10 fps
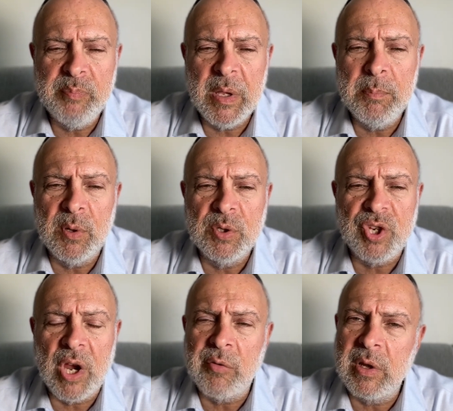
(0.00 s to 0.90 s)
people
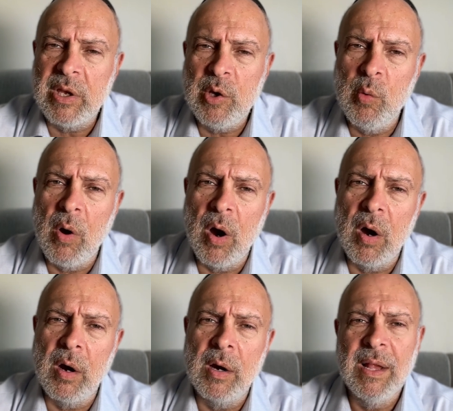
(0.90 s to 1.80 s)
generally who
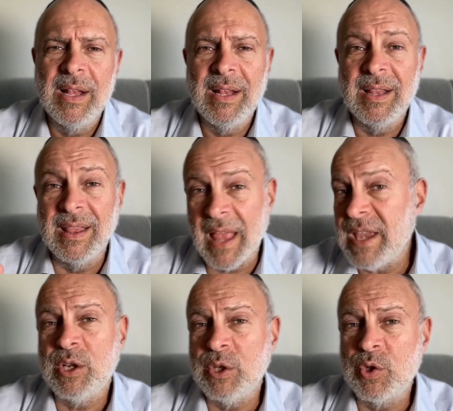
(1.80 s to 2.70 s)
are
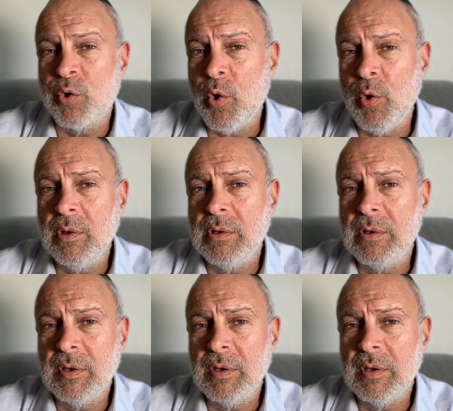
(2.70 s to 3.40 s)
like control,